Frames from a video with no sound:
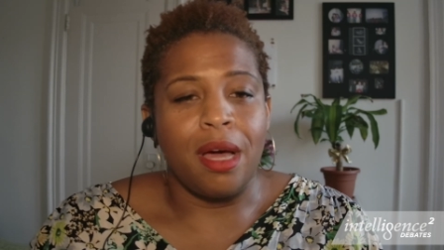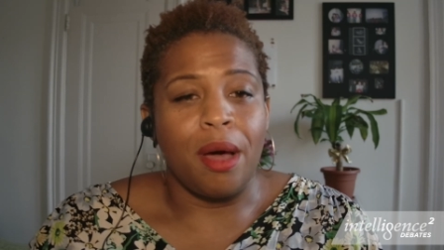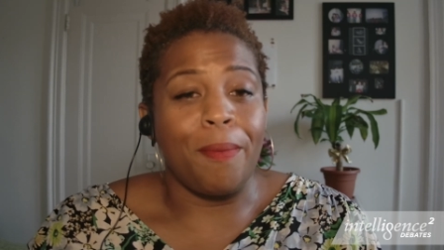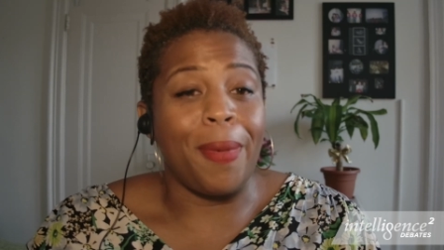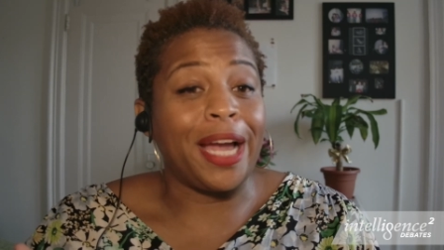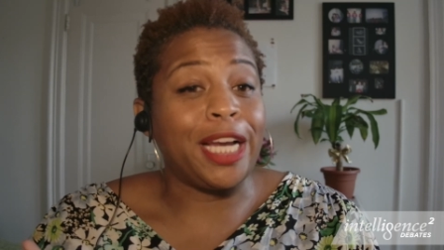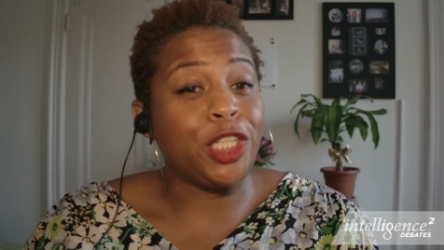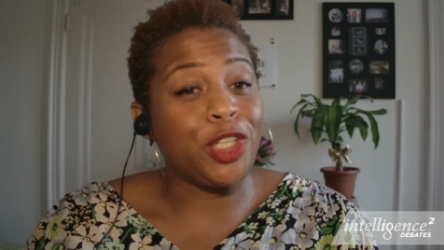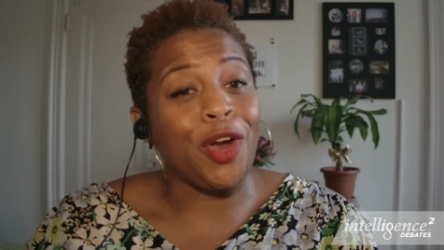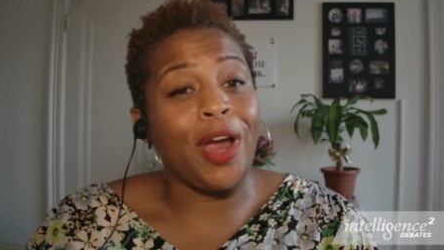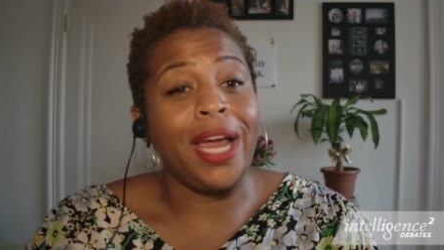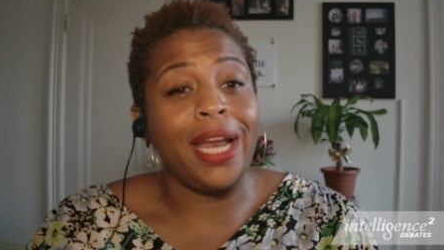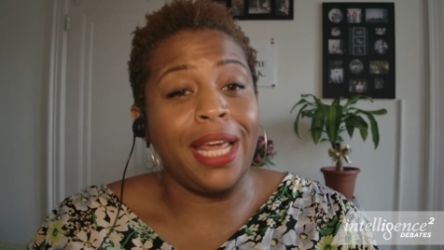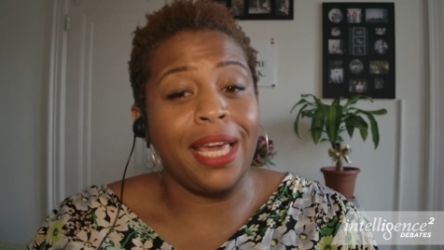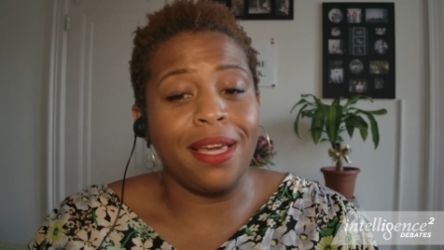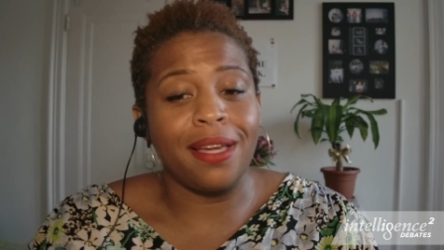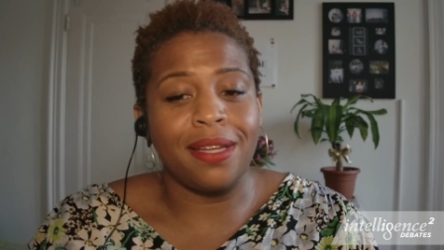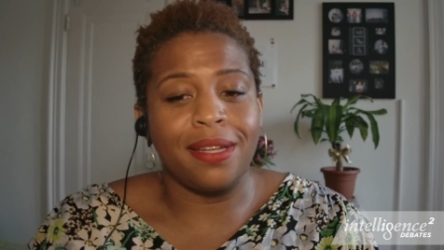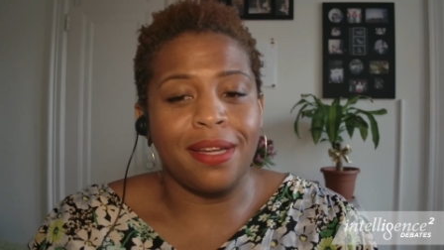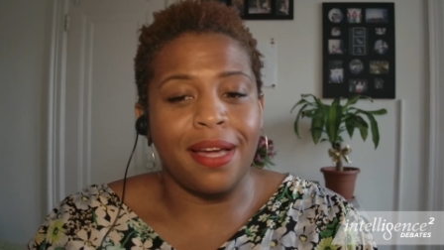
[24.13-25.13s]
By
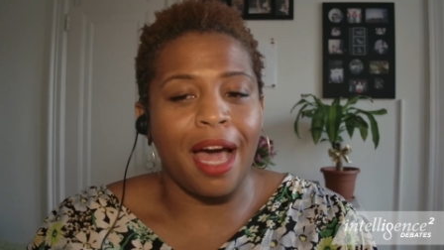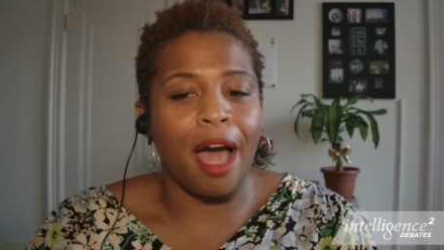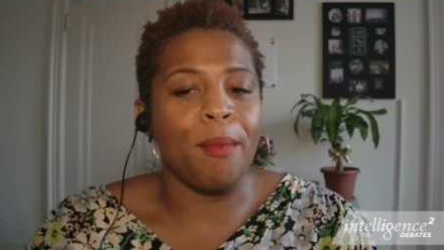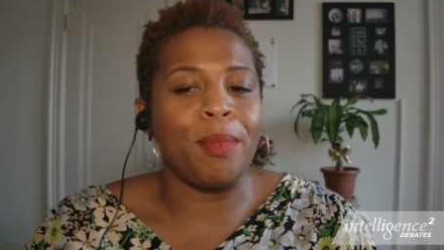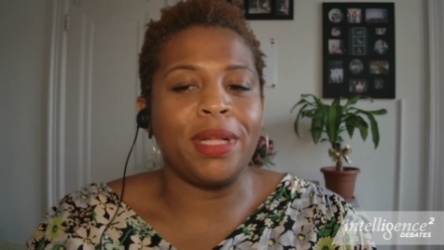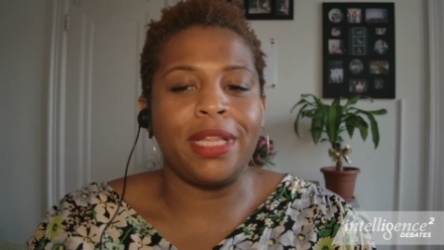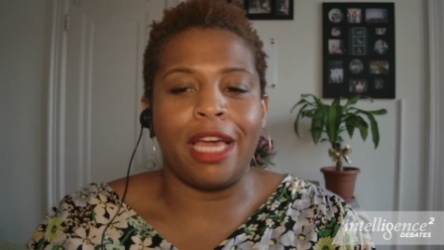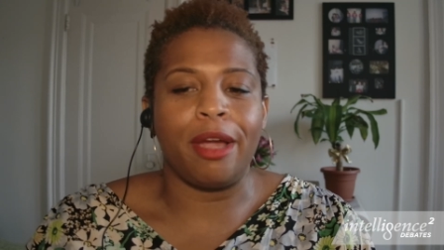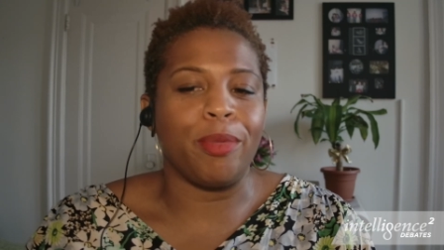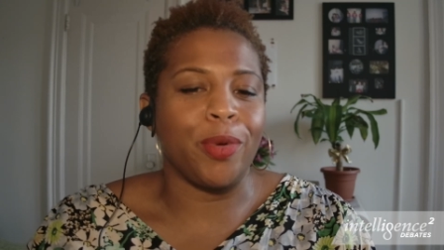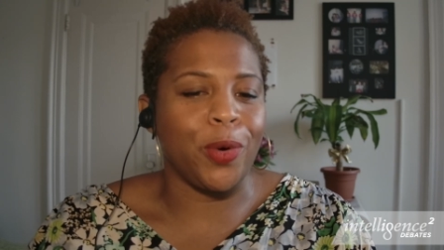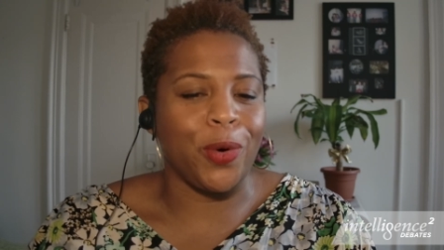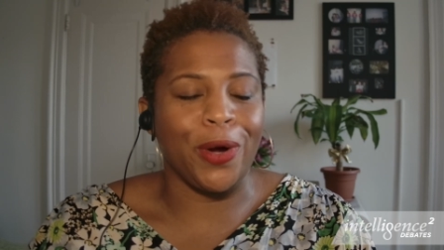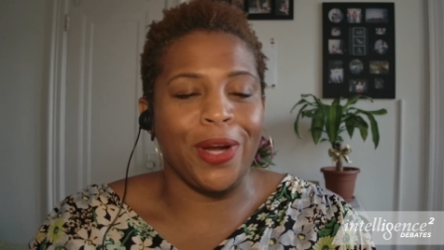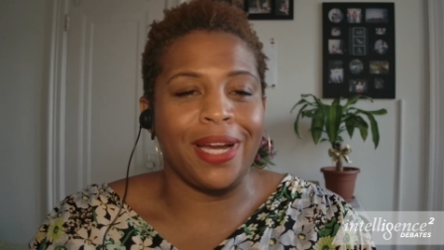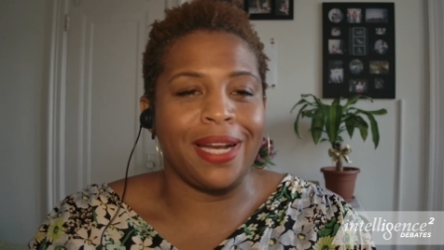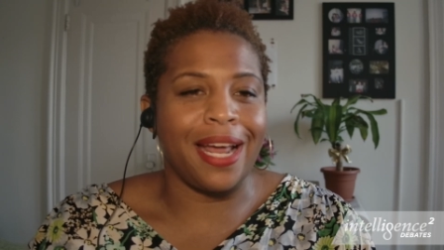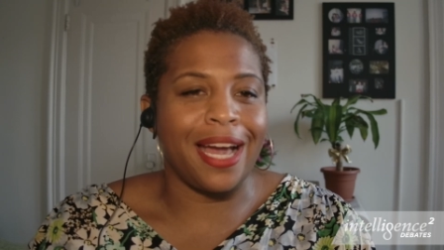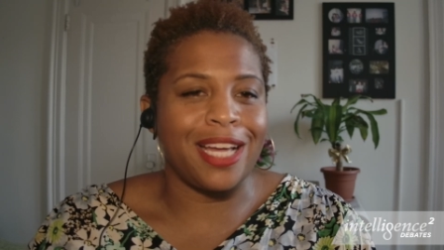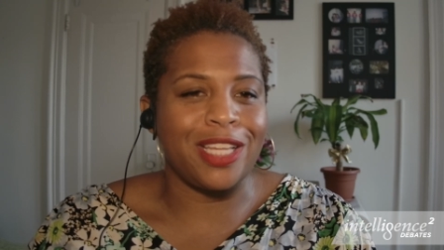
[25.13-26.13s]
training, I'm a labor
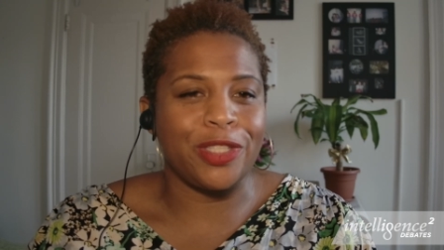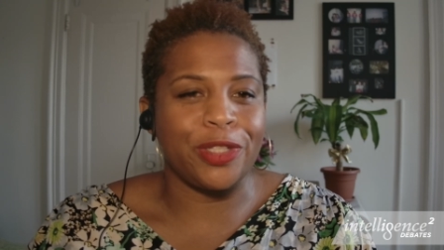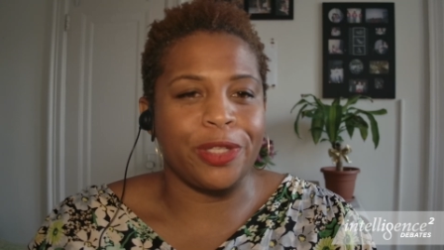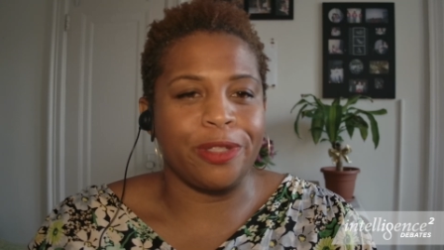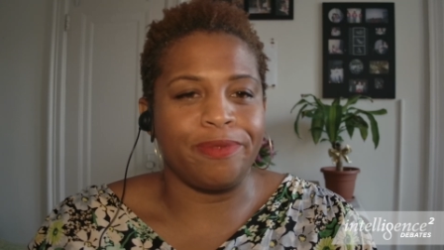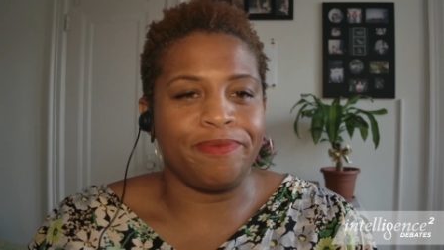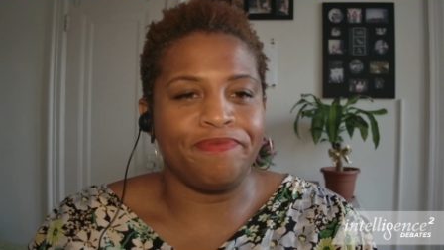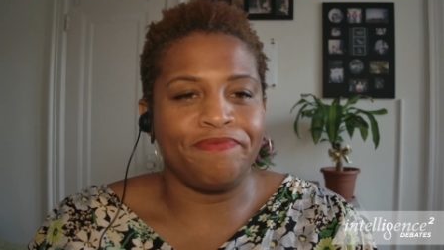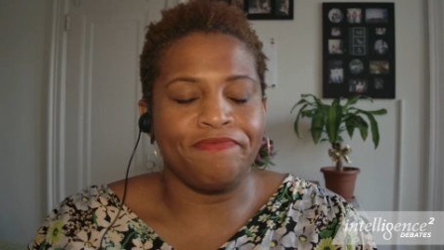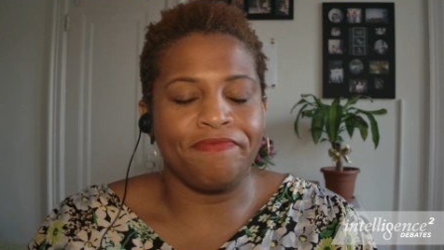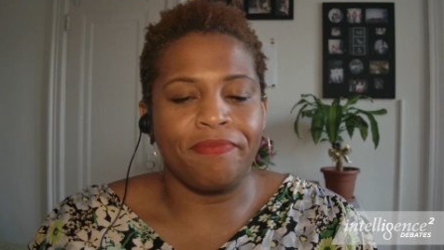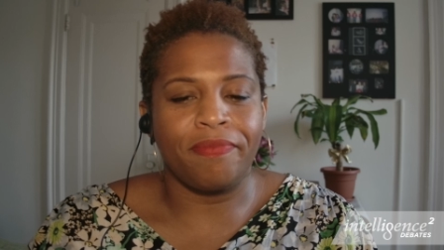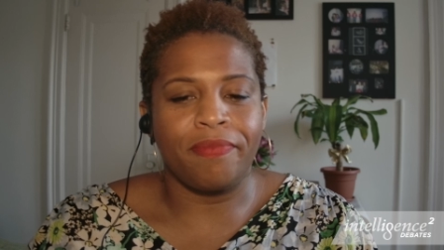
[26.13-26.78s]
organizer.